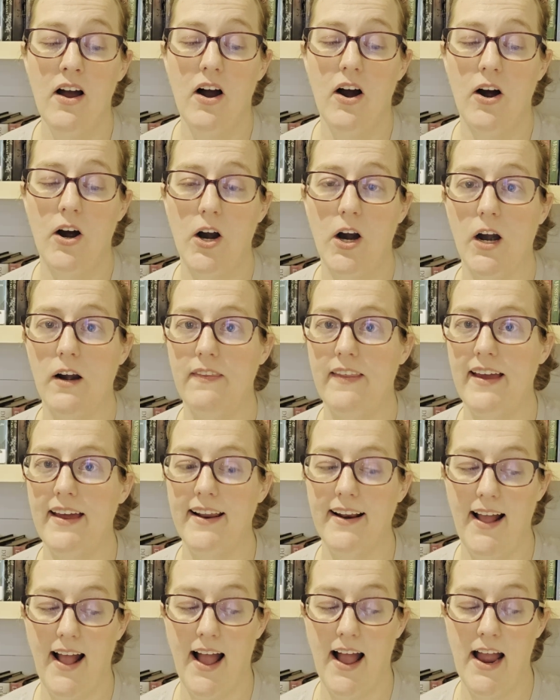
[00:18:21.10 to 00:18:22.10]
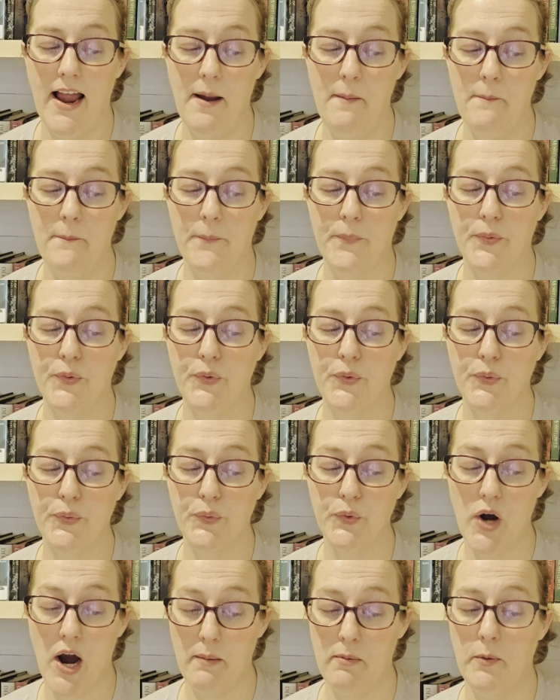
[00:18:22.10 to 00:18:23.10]
are that I'm
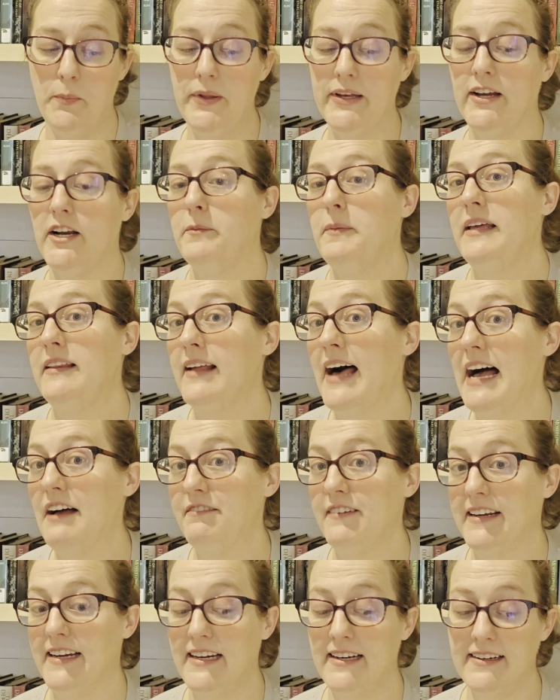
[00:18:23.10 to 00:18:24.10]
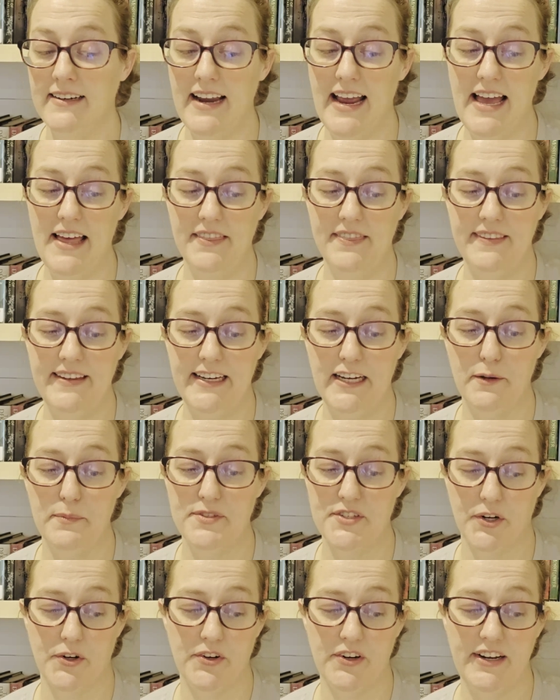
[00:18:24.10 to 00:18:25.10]
probably going to be laughing at the
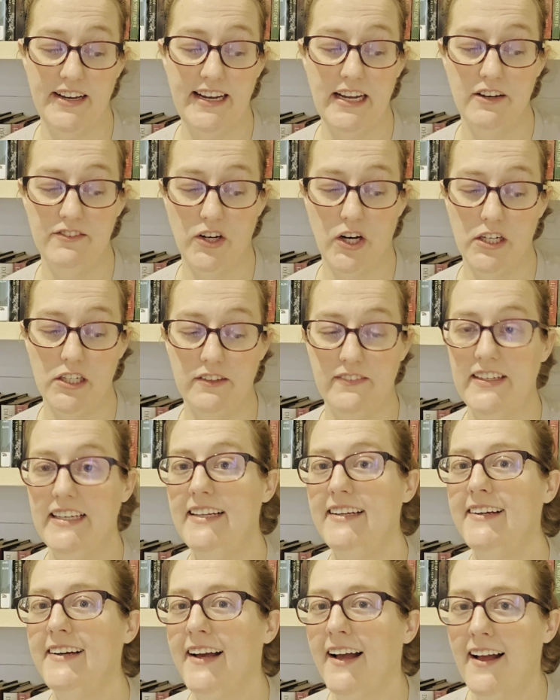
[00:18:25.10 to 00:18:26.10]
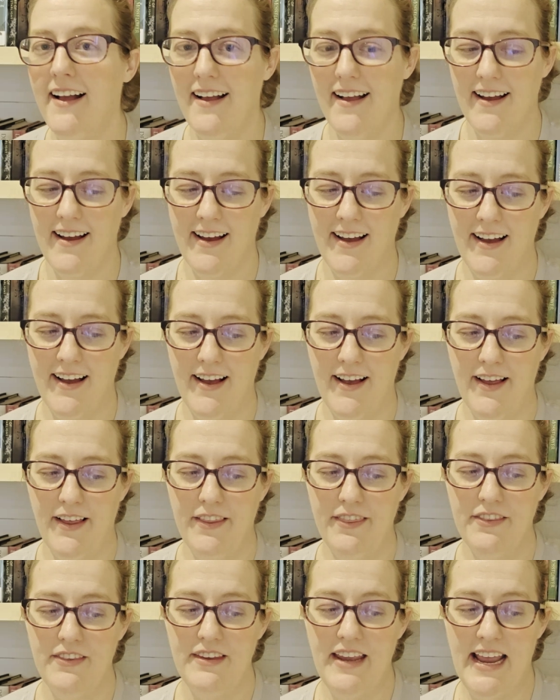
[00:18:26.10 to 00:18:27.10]
absurdity of all of it.
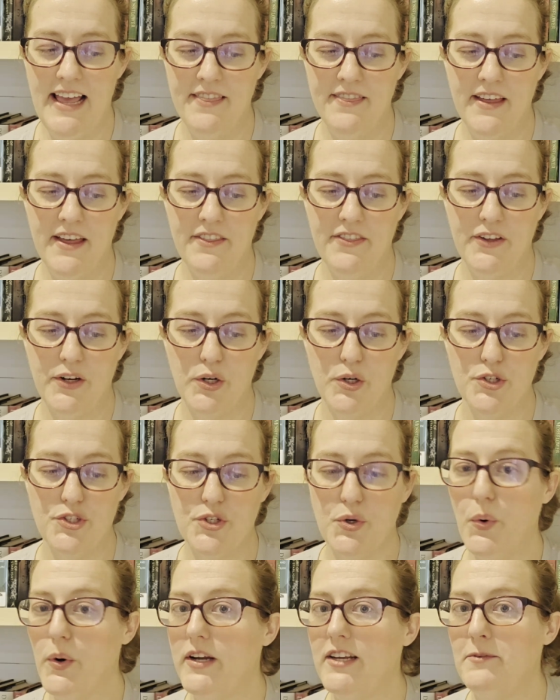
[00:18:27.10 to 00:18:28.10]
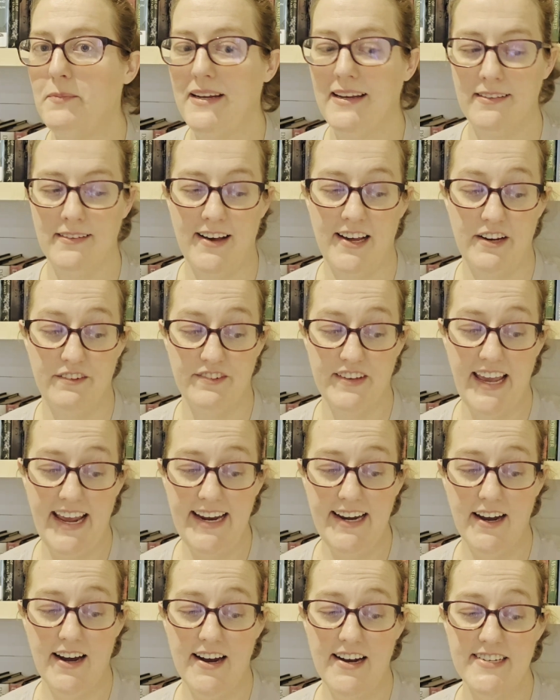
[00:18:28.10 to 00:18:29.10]
And that there's going to be a lot of
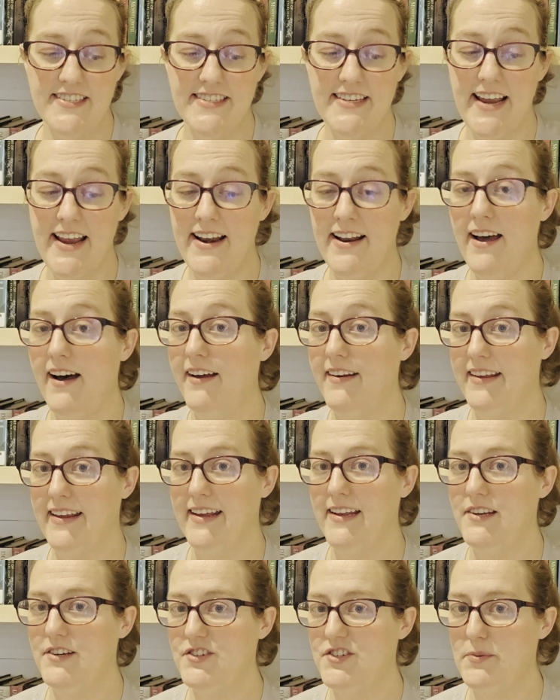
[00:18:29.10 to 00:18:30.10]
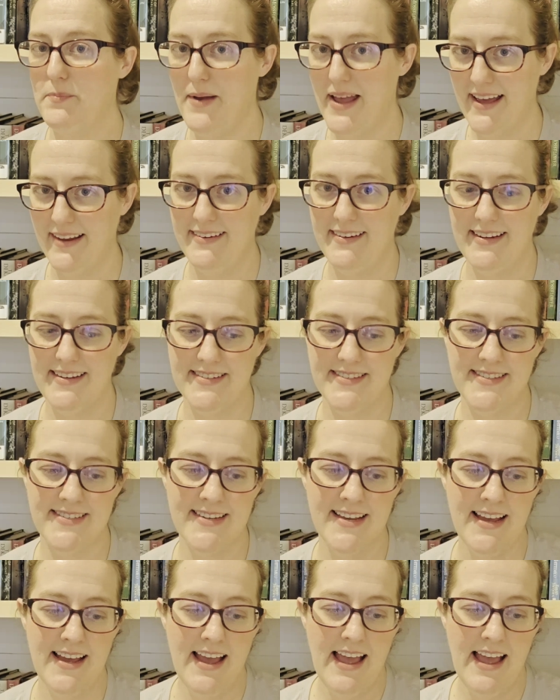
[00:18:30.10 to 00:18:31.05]
chaos and unhinged madness.